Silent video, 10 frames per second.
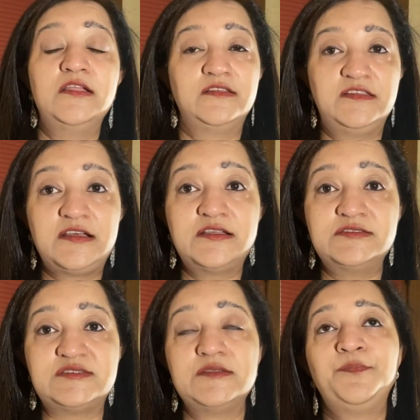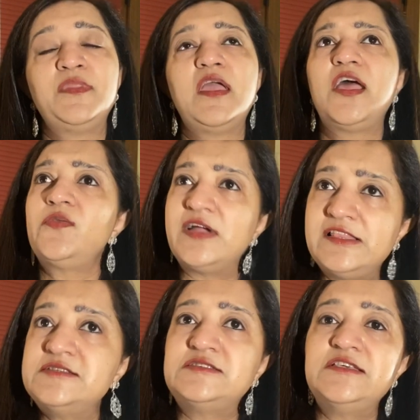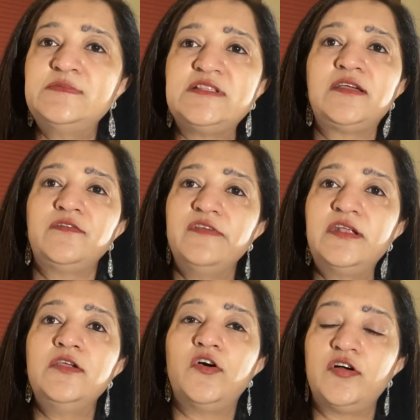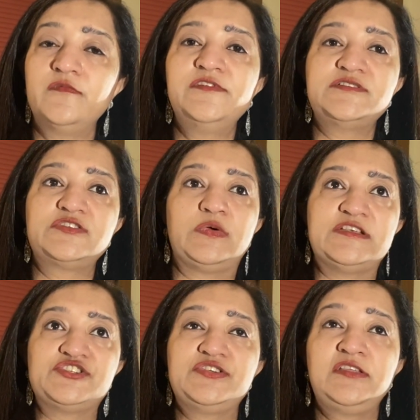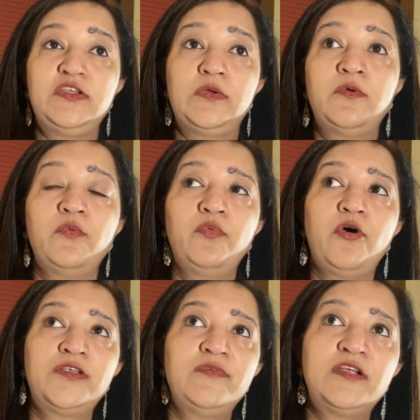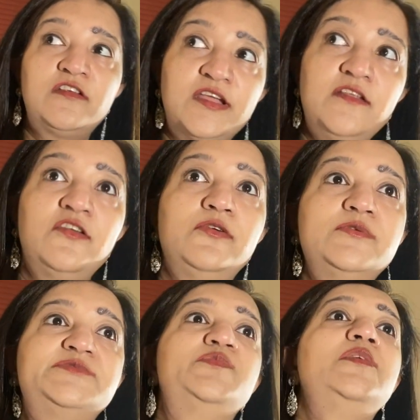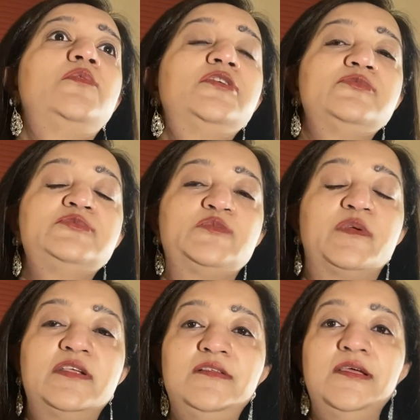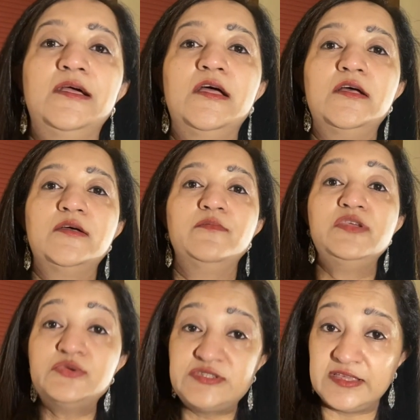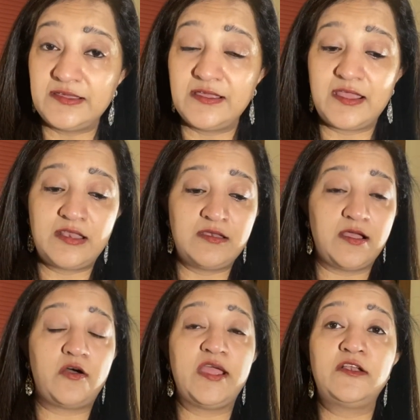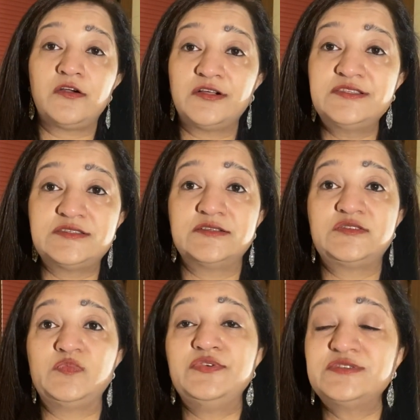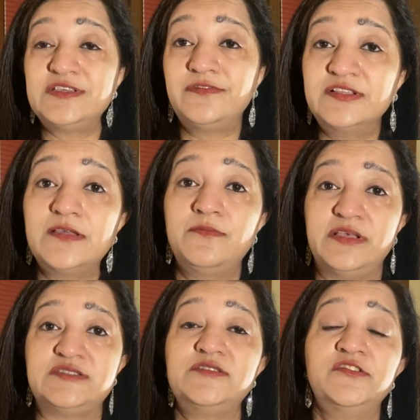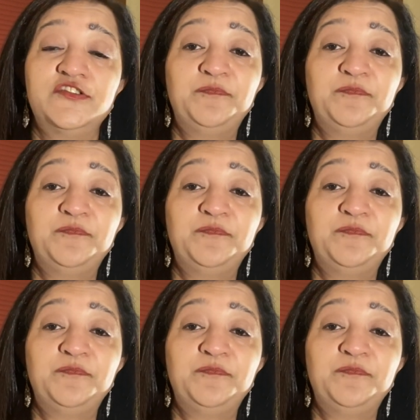dance. And while this seems like a very obvious question, what we are trying to do is we want to spread music and concerts, music with a message.